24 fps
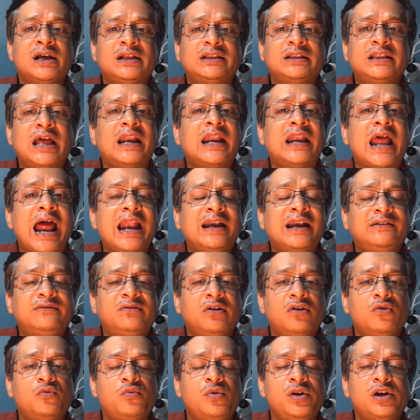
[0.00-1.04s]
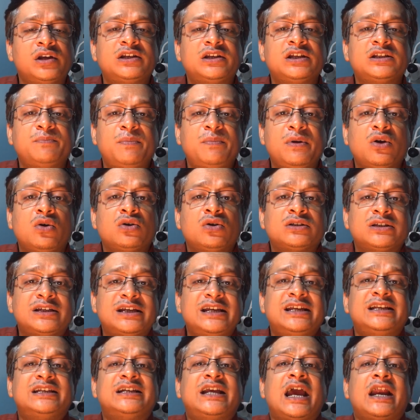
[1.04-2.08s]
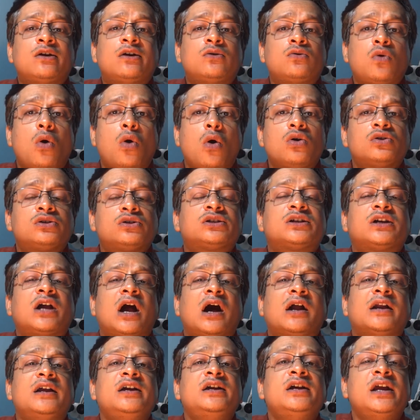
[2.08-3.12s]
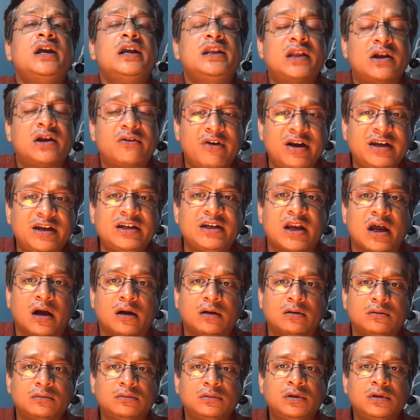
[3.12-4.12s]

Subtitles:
than anterior uveitis because it can cause scarring in the retina.